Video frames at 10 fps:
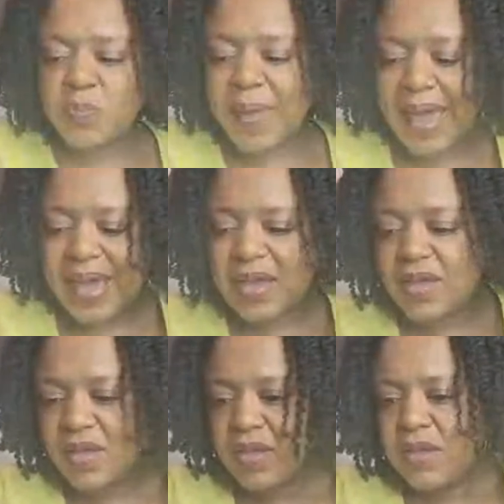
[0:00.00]
bag
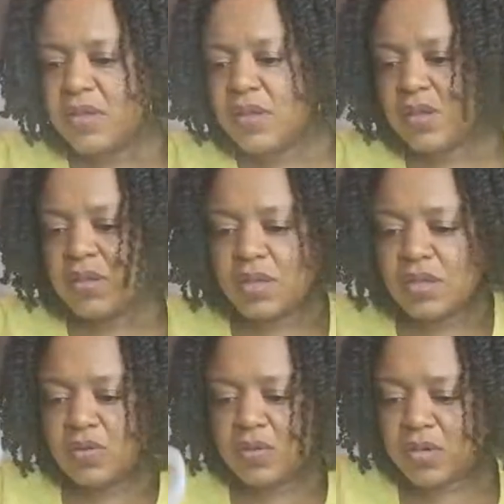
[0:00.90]
that
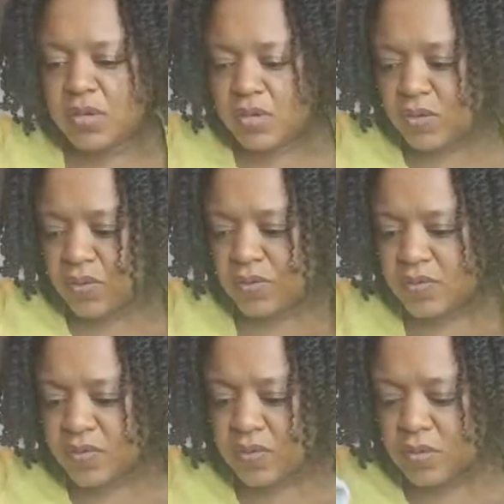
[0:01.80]
you can use.